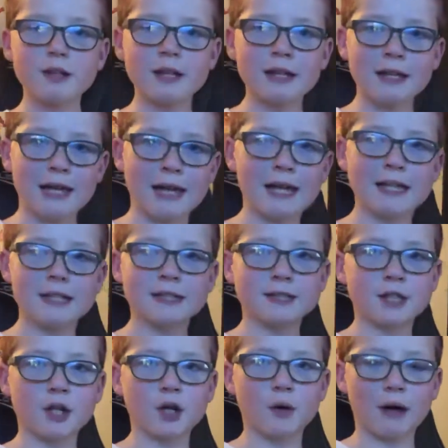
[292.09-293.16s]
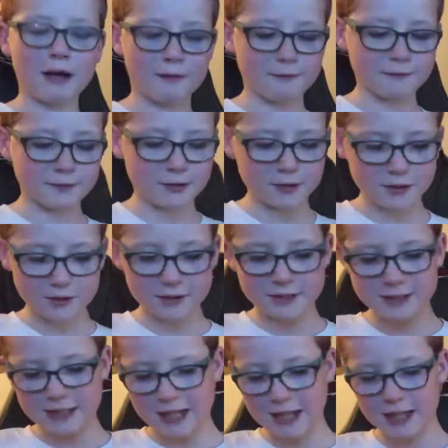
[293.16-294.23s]
Yeah, so after
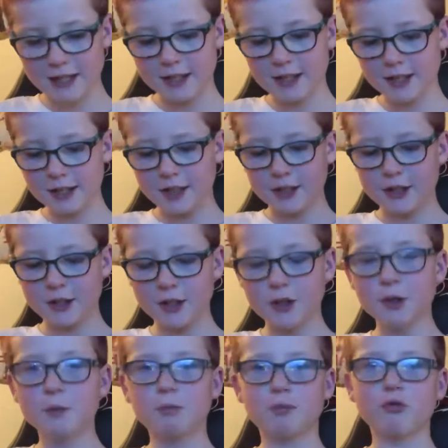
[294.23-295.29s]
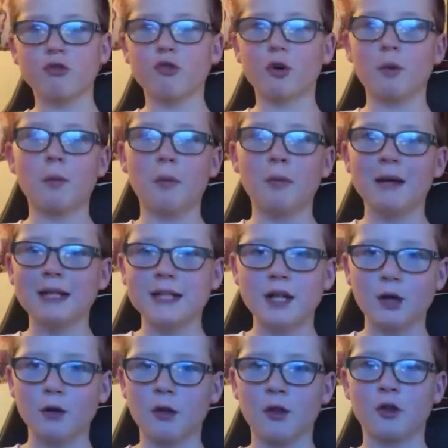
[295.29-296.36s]
Jet, you probably
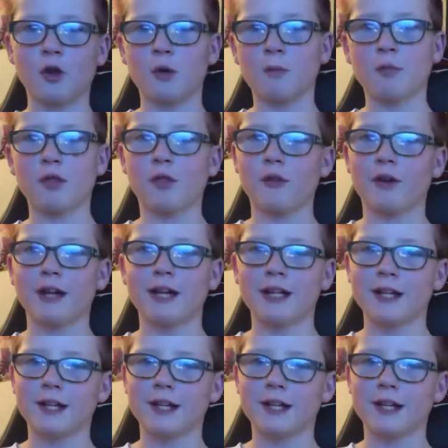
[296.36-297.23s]
know the top 3.